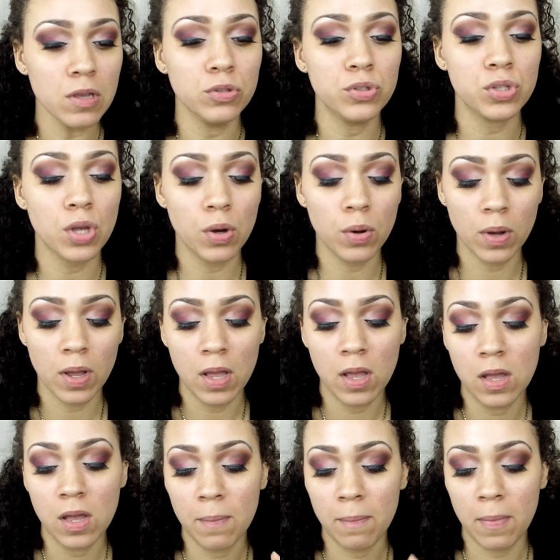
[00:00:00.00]
So
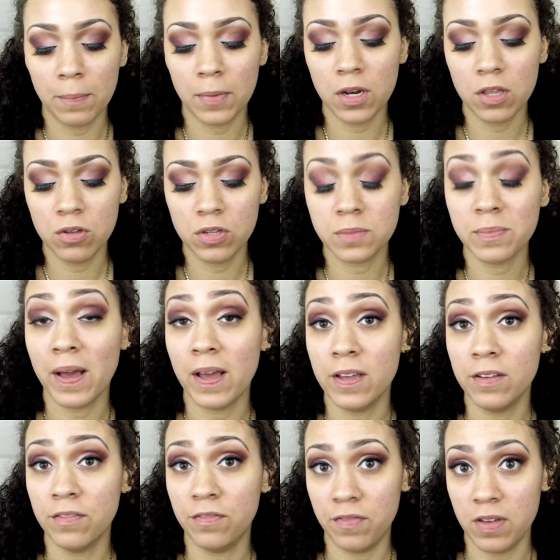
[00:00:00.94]
I'm going to use
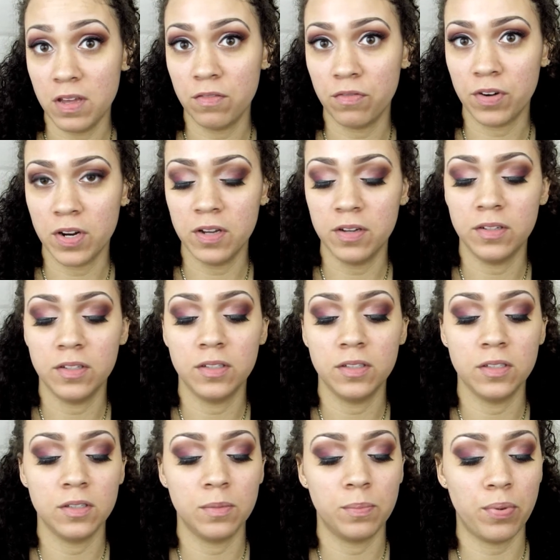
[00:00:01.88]
my favorite
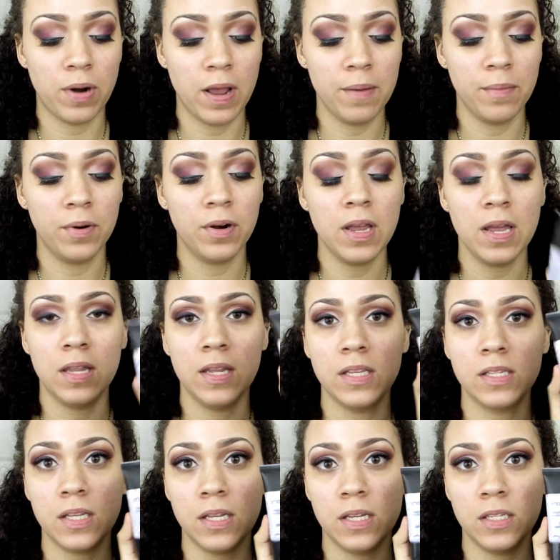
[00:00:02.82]
primer, and
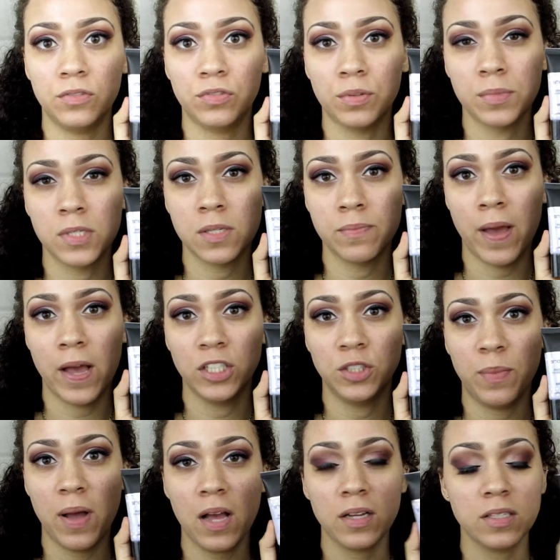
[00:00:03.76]
this is from
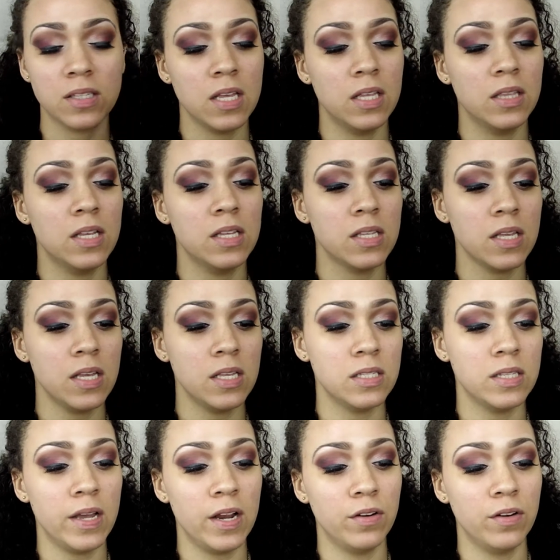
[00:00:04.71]
Smashbox, and this
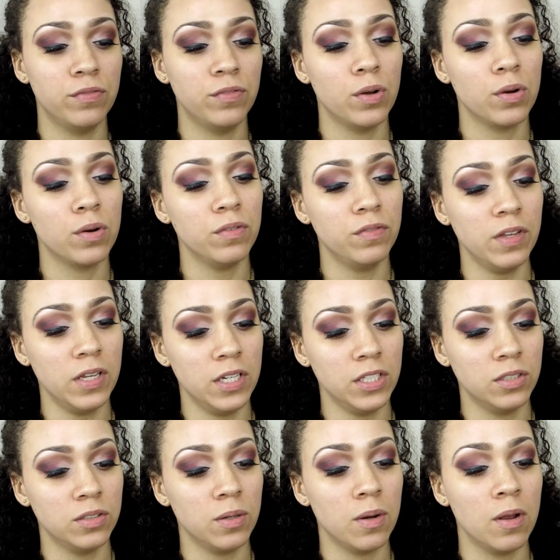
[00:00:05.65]
is their Photo
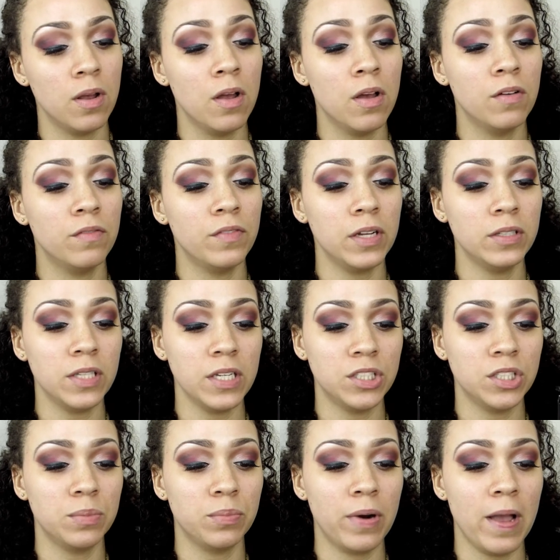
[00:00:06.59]
Finish
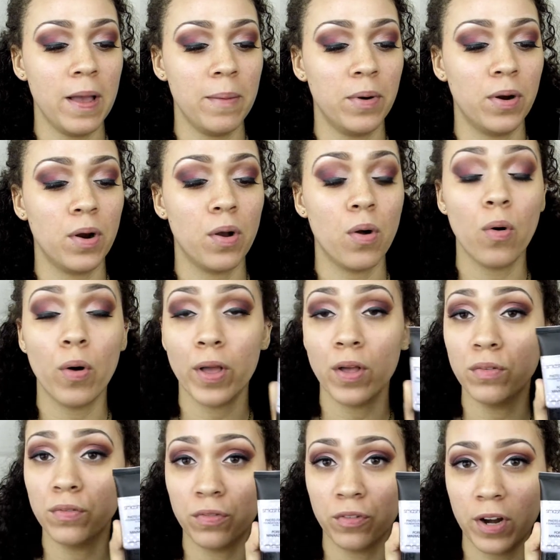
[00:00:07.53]
Foundation Primer,
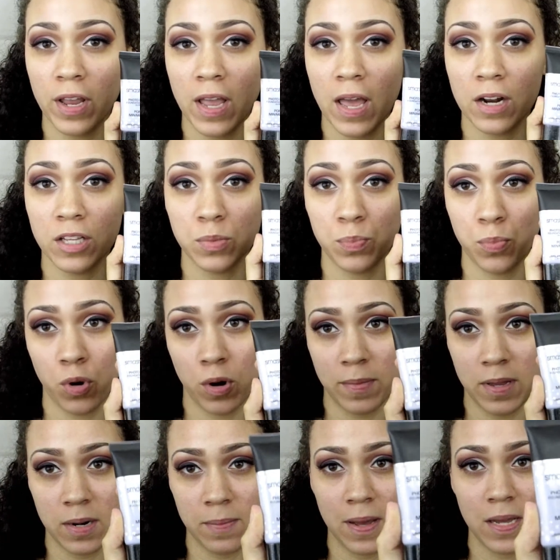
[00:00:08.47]
oil free, and it's pore
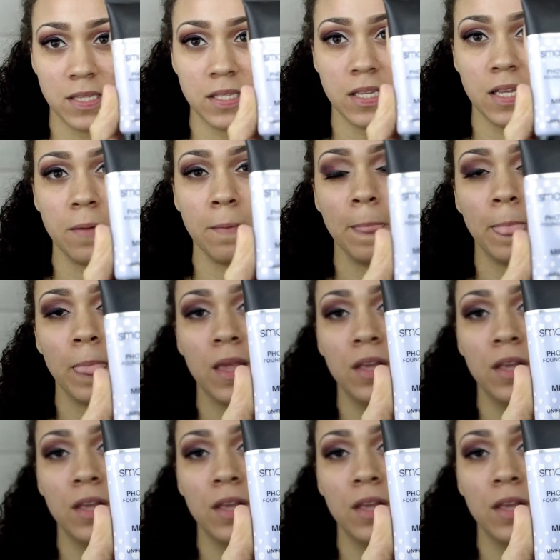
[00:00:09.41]
minimizing.